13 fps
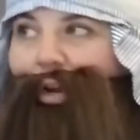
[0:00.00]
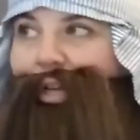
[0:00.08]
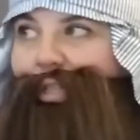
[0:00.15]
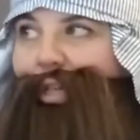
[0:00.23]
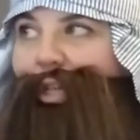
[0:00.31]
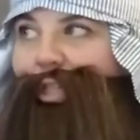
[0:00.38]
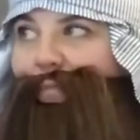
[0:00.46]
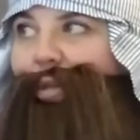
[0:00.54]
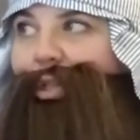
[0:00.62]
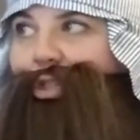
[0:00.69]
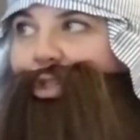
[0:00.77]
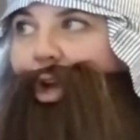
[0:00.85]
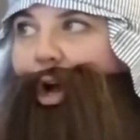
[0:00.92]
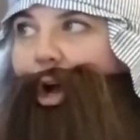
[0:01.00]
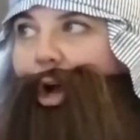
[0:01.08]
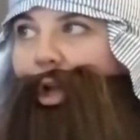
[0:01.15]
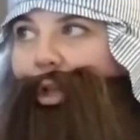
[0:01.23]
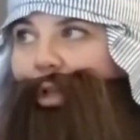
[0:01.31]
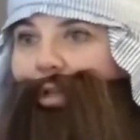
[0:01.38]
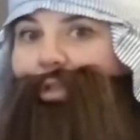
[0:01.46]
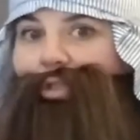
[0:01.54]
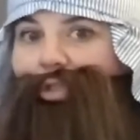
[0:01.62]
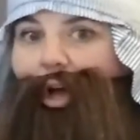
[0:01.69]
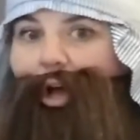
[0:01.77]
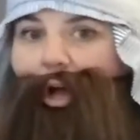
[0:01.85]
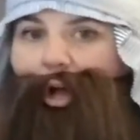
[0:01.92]
the voice said to me, Saul,
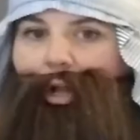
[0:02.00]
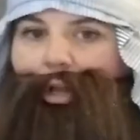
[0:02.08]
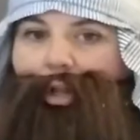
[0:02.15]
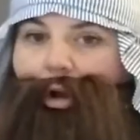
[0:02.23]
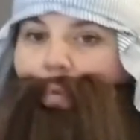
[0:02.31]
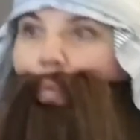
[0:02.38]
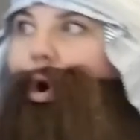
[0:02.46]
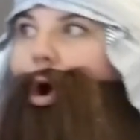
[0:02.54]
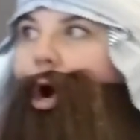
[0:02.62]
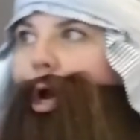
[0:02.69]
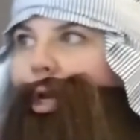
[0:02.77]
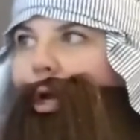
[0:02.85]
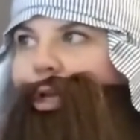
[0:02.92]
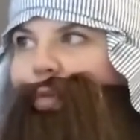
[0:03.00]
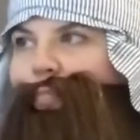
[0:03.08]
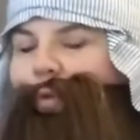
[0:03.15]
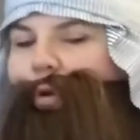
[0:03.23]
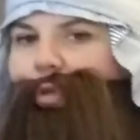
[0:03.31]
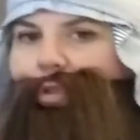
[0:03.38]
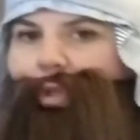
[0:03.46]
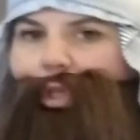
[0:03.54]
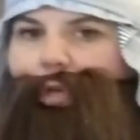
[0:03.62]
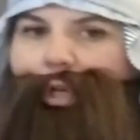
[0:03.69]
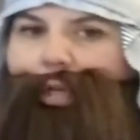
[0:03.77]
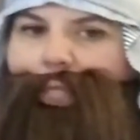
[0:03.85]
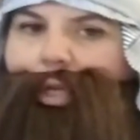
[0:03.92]
Saul, why are you
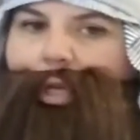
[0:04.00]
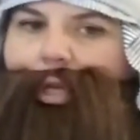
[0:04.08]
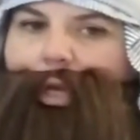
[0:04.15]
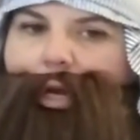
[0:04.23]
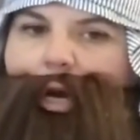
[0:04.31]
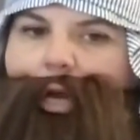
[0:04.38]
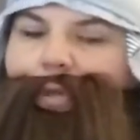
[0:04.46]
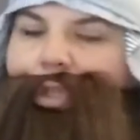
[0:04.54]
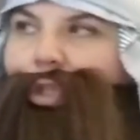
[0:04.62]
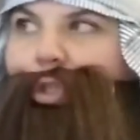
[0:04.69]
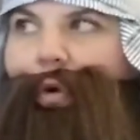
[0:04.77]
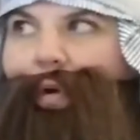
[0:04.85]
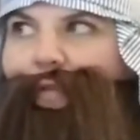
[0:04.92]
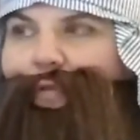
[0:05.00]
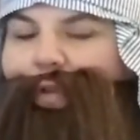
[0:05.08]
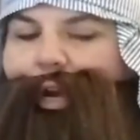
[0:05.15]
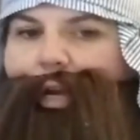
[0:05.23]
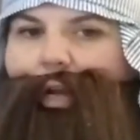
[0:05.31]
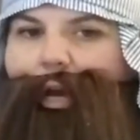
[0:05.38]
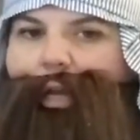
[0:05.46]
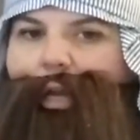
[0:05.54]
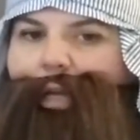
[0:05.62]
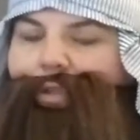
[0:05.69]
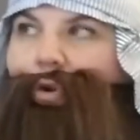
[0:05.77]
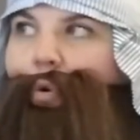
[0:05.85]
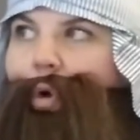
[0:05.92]
persecuting me? I was so afraid.
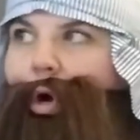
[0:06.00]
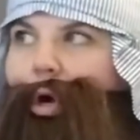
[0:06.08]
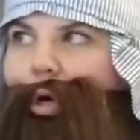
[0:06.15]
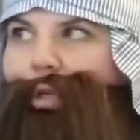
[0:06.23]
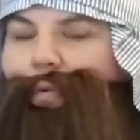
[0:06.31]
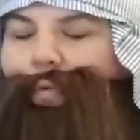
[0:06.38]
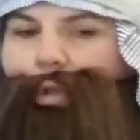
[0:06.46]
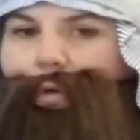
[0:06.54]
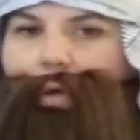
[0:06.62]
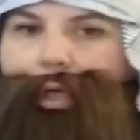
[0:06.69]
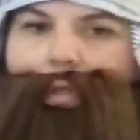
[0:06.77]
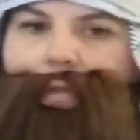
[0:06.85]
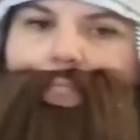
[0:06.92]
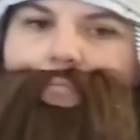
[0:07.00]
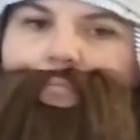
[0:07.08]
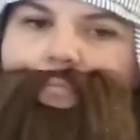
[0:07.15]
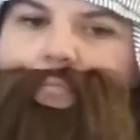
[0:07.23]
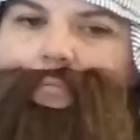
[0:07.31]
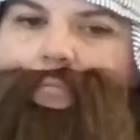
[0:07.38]
I asked, Who are you, Lord?